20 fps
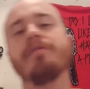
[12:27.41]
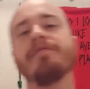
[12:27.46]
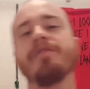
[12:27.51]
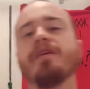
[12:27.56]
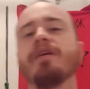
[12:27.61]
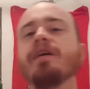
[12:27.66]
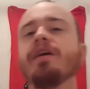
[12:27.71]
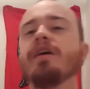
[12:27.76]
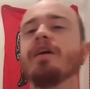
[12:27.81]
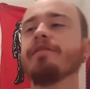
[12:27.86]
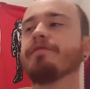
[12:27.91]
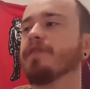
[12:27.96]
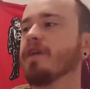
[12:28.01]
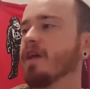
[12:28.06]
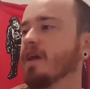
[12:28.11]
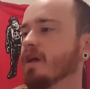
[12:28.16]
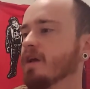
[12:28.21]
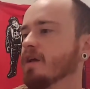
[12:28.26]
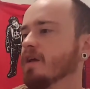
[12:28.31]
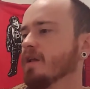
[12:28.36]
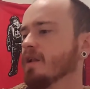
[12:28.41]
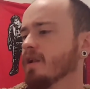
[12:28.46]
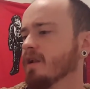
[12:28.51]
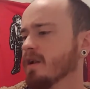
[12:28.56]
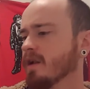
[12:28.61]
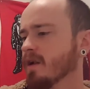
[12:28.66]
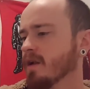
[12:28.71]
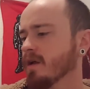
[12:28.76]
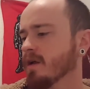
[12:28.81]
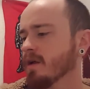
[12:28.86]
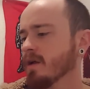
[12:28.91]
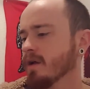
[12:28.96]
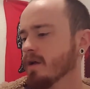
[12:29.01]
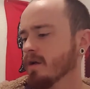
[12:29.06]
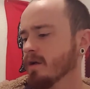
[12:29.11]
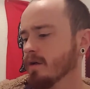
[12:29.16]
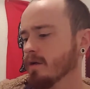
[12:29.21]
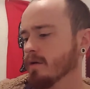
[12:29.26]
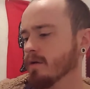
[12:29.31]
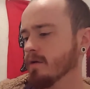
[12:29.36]
of the evening.
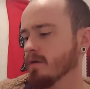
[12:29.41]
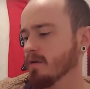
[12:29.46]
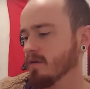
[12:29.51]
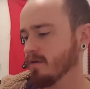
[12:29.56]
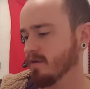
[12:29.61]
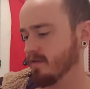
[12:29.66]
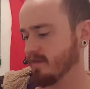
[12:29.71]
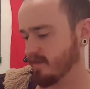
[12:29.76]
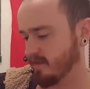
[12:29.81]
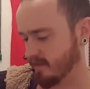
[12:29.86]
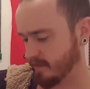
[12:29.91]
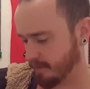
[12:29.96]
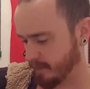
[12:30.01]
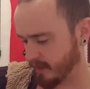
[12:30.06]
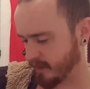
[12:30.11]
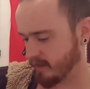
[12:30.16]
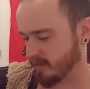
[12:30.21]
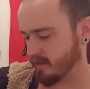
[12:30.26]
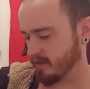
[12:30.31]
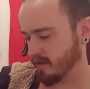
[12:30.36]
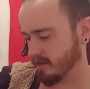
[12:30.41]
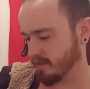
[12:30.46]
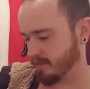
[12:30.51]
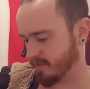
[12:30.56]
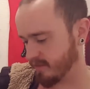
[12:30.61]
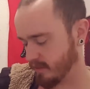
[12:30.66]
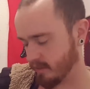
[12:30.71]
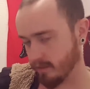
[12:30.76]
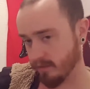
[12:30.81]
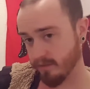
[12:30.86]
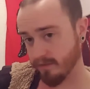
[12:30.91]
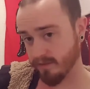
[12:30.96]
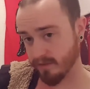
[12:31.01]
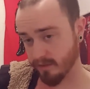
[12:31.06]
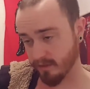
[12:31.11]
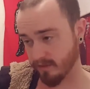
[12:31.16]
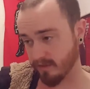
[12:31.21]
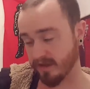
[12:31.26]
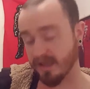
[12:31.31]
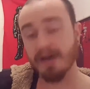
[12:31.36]

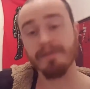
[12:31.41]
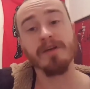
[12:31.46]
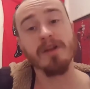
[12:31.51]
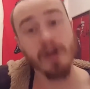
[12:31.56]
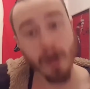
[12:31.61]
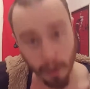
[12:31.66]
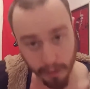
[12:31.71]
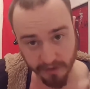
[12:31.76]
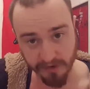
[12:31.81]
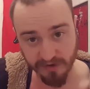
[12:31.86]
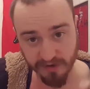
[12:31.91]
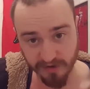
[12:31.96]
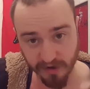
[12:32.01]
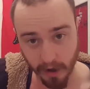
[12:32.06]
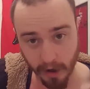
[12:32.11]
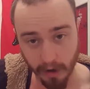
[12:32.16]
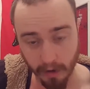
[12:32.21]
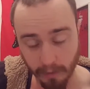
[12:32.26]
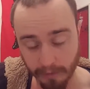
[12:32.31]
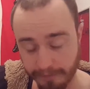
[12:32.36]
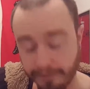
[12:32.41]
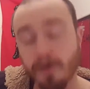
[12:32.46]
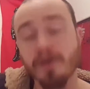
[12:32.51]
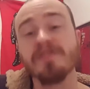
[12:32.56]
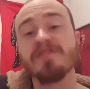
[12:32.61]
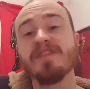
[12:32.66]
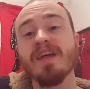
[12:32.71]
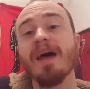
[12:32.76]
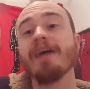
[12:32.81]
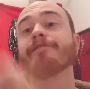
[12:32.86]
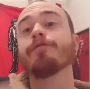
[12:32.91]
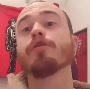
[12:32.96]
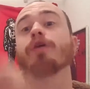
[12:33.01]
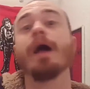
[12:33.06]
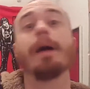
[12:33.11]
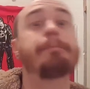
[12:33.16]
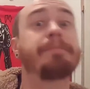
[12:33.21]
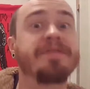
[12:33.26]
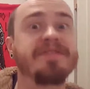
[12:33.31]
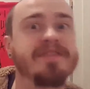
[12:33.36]
The Kevin Owens show. First ever
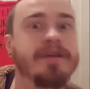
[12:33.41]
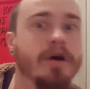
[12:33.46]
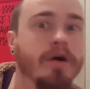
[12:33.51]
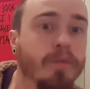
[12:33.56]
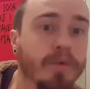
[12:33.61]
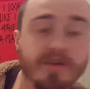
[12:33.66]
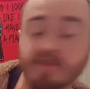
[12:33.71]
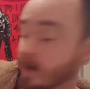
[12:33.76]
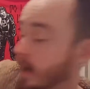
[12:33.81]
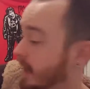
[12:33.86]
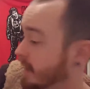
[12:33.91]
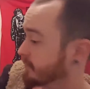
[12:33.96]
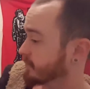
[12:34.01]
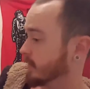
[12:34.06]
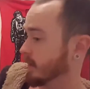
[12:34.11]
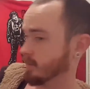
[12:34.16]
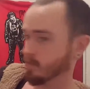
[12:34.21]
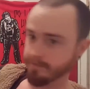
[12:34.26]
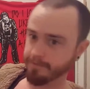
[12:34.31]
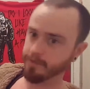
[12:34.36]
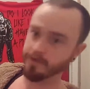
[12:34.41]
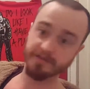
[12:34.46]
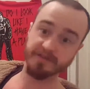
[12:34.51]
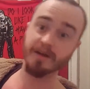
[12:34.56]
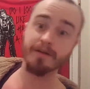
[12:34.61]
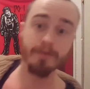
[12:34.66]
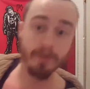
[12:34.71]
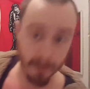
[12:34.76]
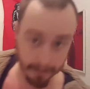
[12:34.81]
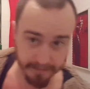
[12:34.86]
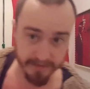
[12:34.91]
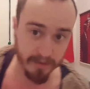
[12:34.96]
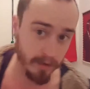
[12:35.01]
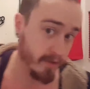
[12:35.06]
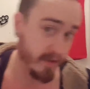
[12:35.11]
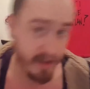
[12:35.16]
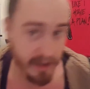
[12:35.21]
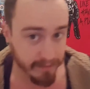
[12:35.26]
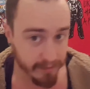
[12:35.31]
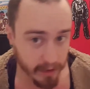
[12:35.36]
episode, which I thought the first ever
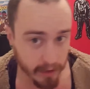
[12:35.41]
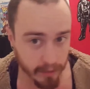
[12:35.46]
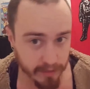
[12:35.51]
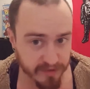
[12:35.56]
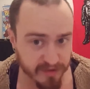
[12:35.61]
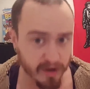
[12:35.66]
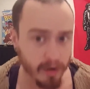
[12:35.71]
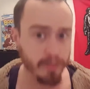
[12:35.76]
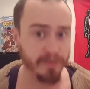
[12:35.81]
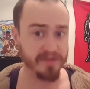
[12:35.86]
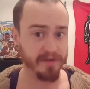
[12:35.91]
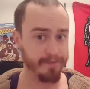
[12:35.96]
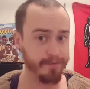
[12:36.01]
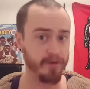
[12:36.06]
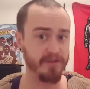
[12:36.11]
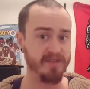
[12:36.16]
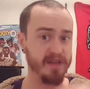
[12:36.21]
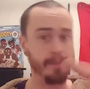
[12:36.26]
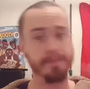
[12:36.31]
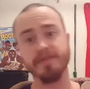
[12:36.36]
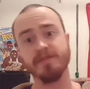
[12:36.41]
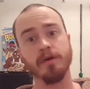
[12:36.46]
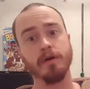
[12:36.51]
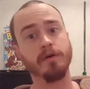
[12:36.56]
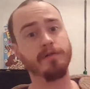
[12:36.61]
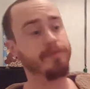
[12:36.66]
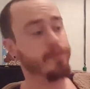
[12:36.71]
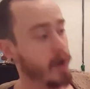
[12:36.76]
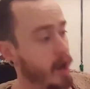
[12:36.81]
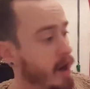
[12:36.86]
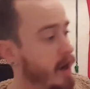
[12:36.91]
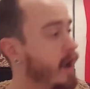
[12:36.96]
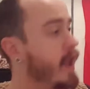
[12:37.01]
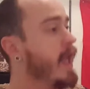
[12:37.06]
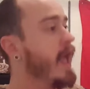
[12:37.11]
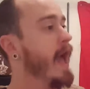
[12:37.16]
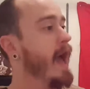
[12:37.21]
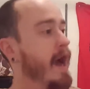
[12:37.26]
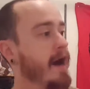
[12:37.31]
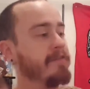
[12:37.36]
episode of the Kevin Owens show was the first episode of Raw
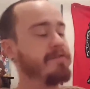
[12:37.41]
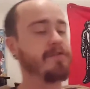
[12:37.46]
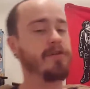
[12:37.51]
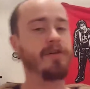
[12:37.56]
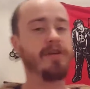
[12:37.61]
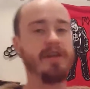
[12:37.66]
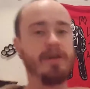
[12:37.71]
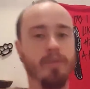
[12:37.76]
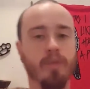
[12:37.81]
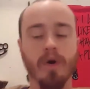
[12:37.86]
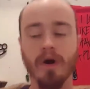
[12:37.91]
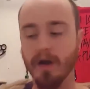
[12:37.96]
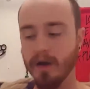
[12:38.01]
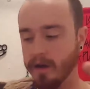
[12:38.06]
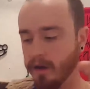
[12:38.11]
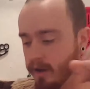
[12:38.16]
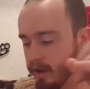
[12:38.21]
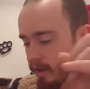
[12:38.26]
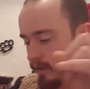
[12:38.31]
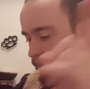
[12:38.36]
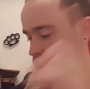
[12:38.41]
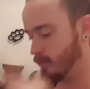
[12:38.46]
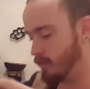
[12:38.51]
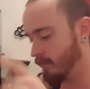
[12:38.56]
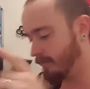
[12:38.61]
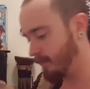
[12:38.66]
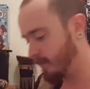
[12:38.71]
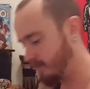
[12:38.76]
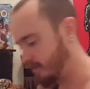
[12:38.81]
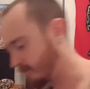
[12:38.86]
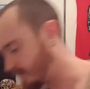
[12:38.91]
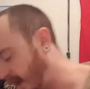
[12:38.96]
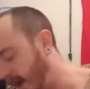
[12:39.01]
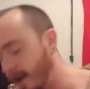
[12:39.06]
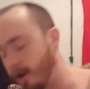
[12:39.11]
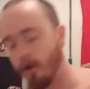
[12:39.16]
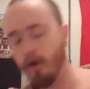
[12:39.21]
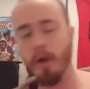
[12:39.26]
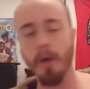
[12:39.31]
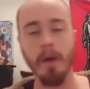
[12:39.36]
after he won the Universal
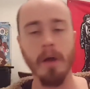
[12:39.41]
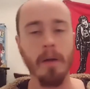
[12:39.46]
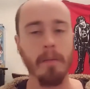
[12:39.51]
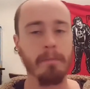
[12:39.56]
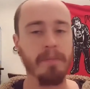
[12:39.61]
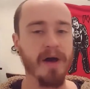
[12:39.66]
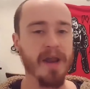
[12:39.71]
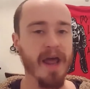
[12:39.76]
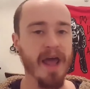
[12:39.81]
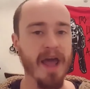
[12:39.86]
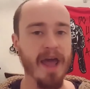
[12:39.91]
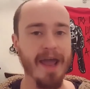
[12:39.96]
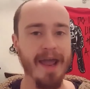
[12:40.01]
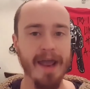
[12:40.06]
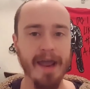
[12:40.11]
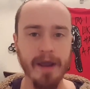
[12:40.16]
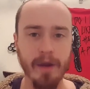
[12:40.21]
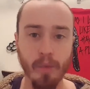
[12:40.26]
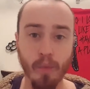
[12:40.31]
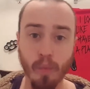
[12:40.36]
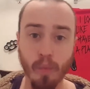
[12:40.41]
title, but hey,